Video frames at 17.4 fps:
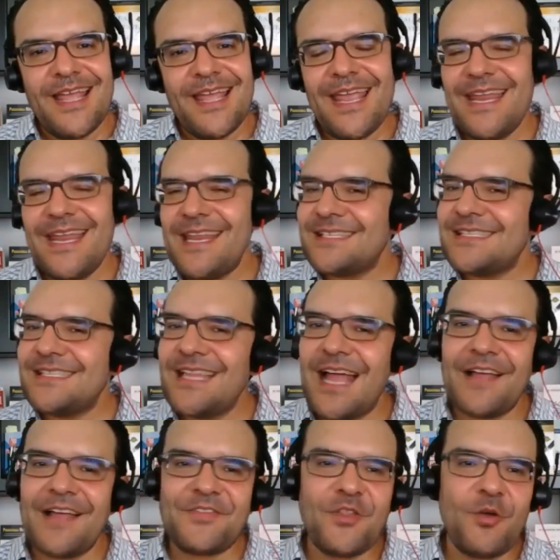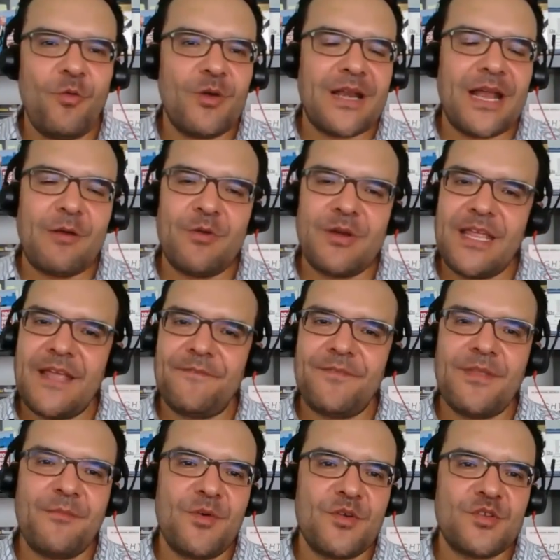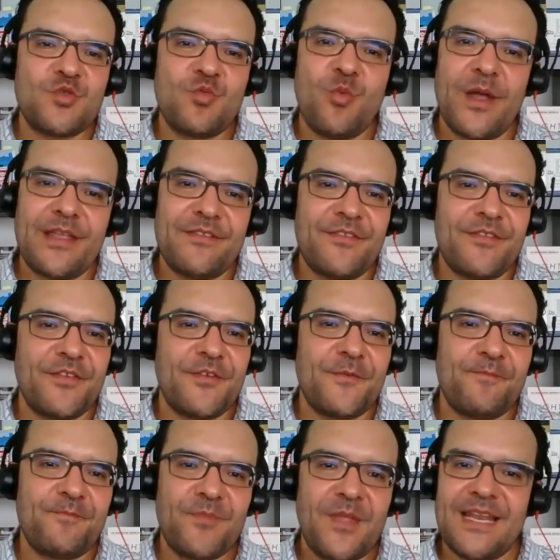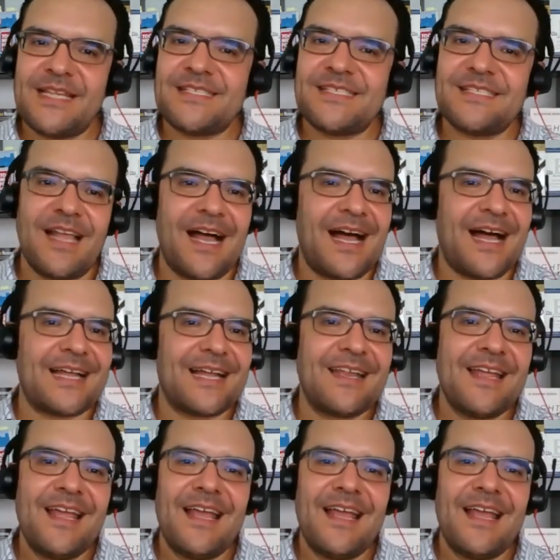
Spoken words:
it is not the one I would give the most weight to. It is not.